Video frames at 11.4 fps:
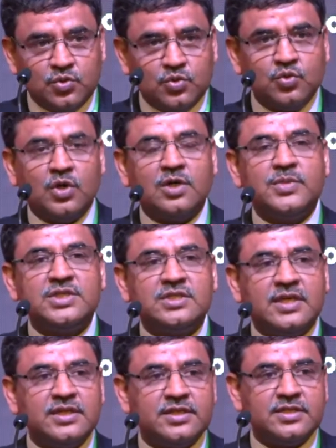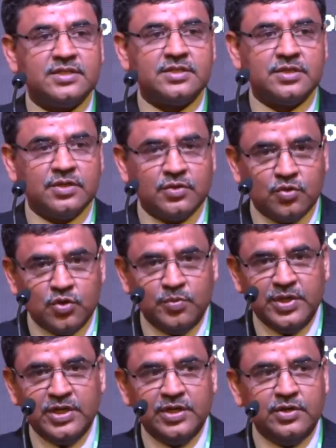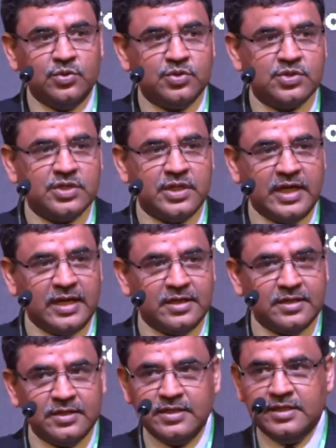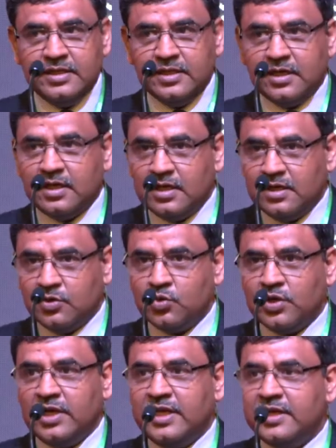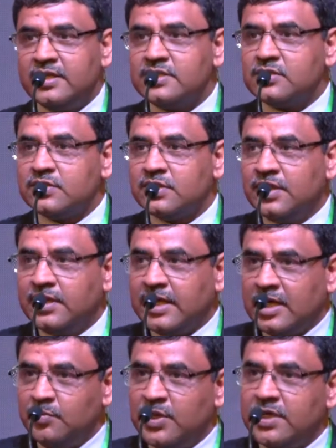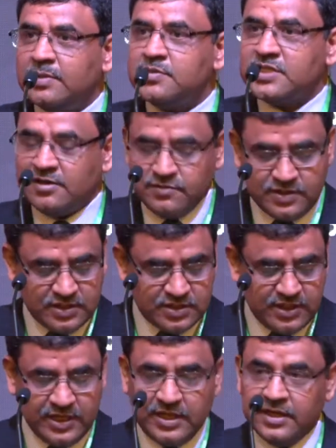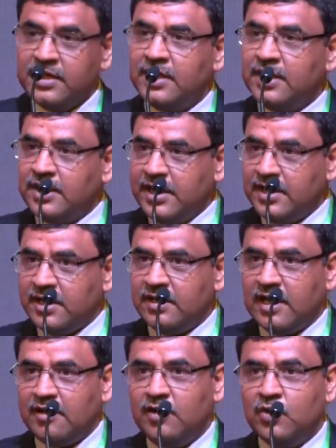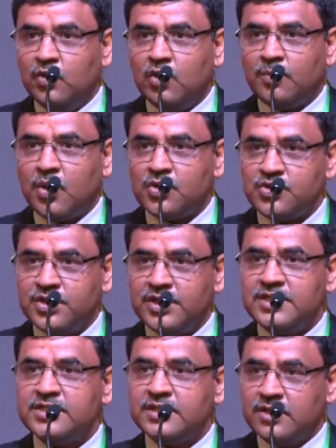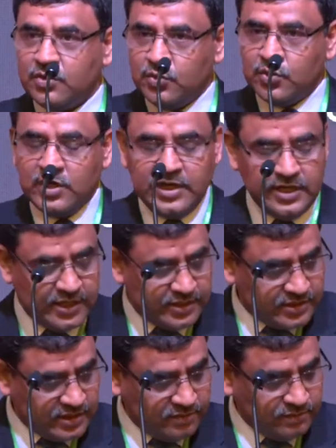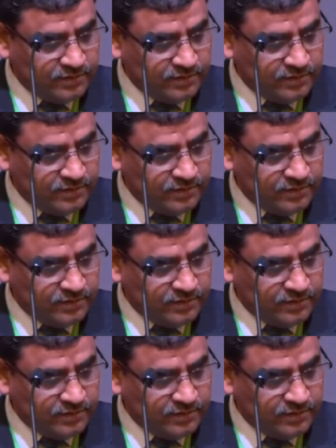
to urban centers could be reduced and the rural areas can become self-sustaining, creating livelihood opportunities in the rural area itself.